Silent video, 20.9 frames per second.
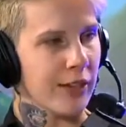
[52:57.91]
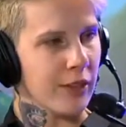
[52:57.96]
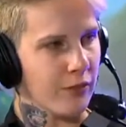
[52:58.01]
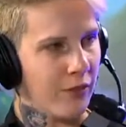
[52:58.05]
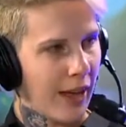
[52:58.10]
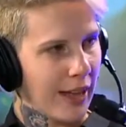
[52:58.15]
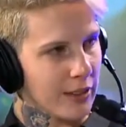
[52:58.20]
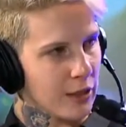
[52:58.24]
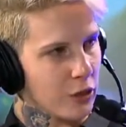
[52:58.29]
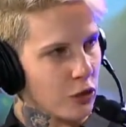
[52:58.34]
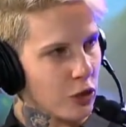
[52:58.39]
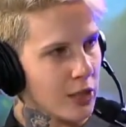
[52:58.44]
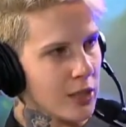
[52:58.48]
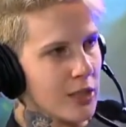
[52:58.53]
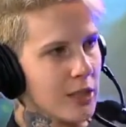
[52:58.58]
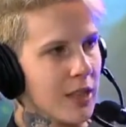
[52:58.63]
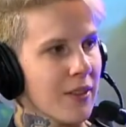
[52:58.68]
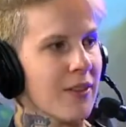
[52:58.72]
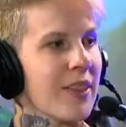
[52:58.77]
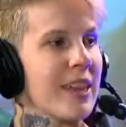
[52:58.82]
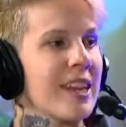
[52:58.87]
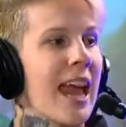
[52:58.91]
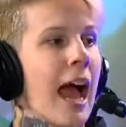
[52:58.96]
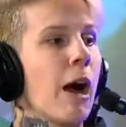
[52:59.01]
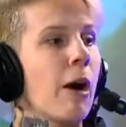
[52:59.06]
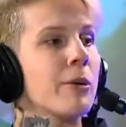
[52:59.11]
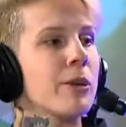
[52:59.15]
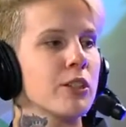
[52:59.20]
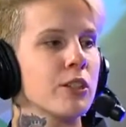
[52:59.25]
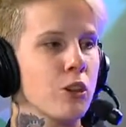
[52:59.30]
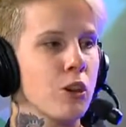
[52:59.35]
advantages, and then how
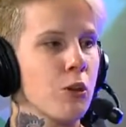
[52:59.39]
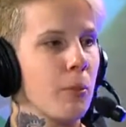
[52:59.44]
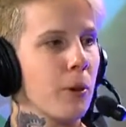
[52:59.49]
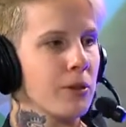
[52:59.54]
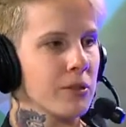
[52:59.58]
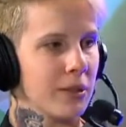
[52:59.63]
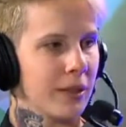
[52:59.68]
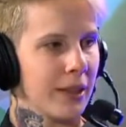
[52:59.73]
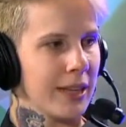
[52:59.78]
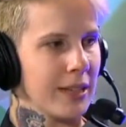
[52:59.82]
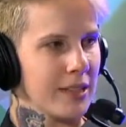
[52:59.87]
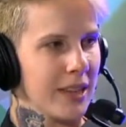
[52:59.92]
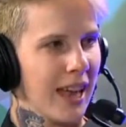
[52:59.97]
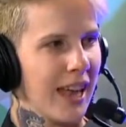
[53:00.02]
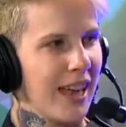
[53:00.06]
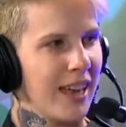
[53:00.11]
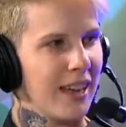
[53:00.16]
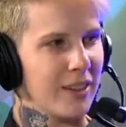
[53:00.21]
he snowballs lanes ahead.